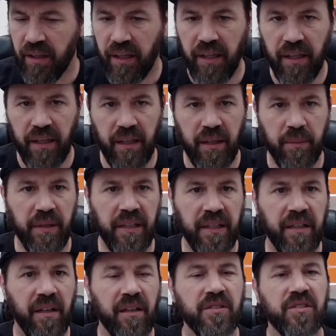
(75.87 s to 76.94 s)
Um, and
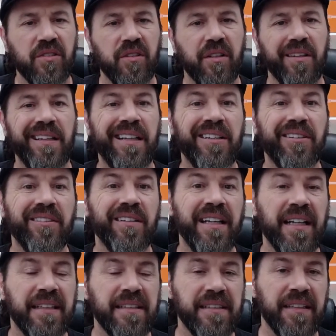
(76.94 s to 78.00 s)
also, our
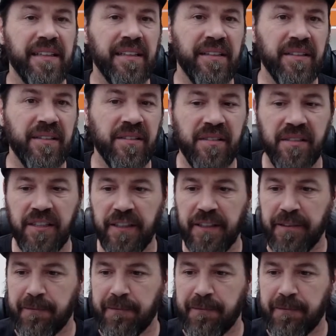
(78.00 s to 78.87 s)
internet is.